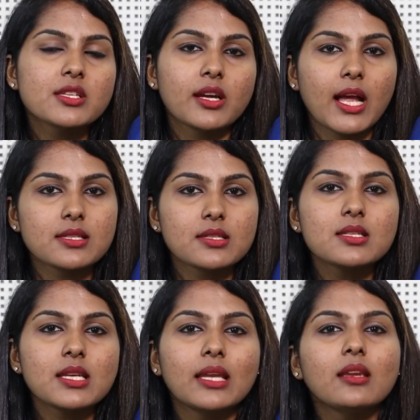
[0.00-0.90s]
our
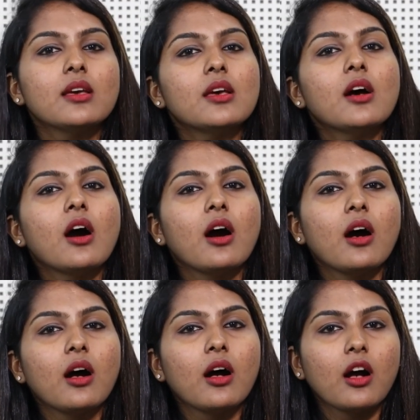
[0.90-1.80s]
answers in
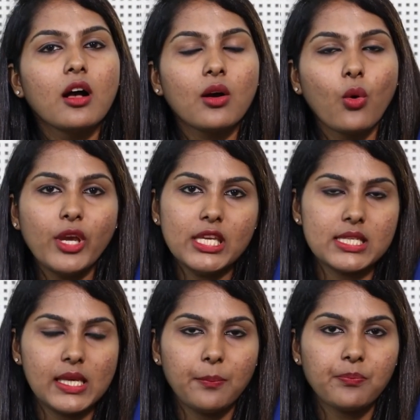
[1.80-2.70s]

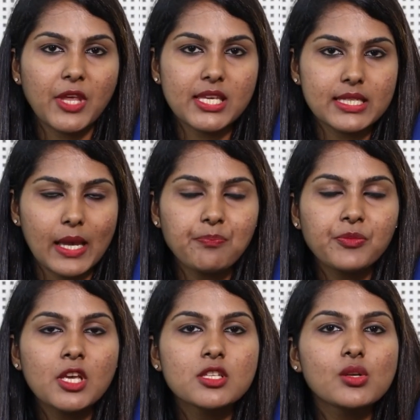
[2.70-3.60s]
OET exam.
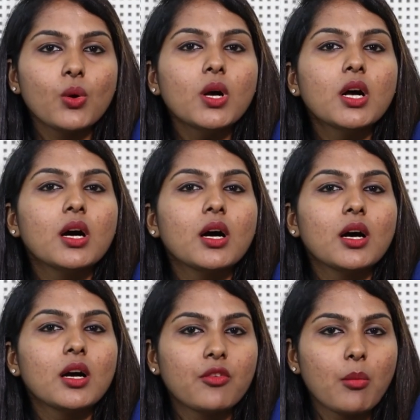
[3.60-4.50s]
So
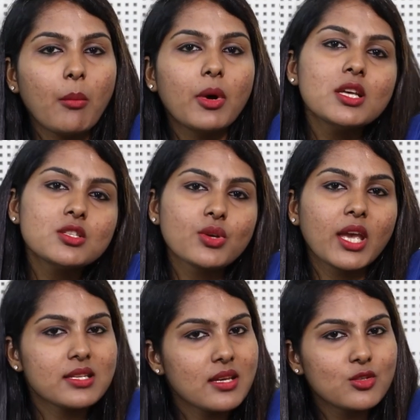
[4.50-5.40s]
remember to
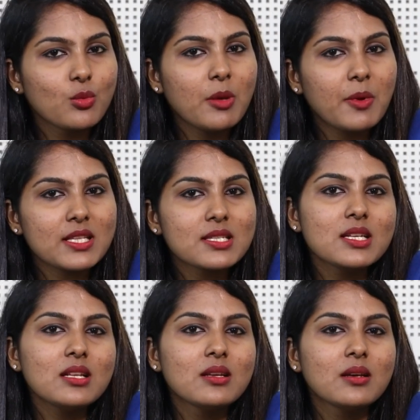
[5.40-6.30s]
get 2B
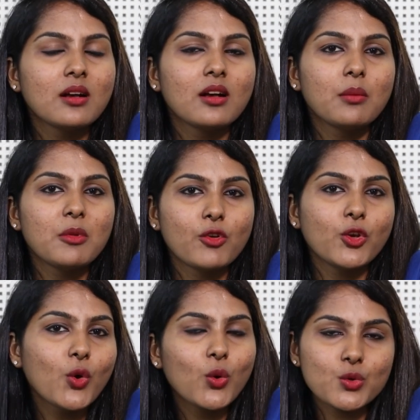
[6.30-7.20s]
pencil before
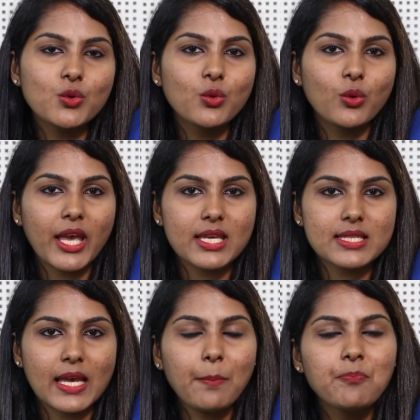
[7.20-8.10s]
you go to
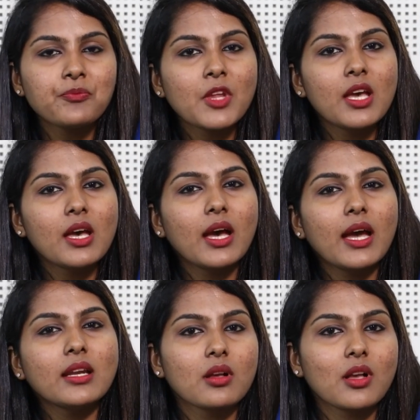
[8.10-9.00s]
exam.
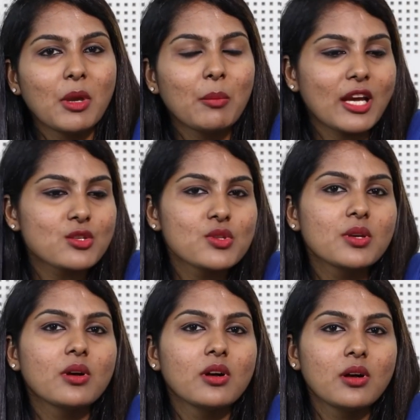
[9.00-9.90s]
And coming back to
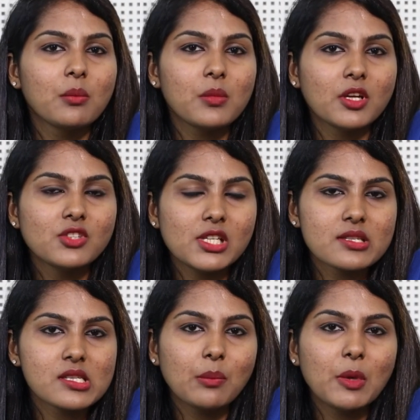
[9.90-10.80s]
the
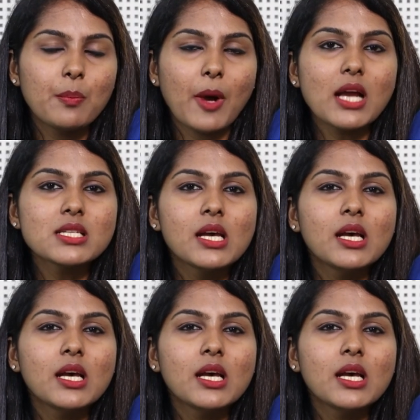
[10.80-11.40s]
listening B part,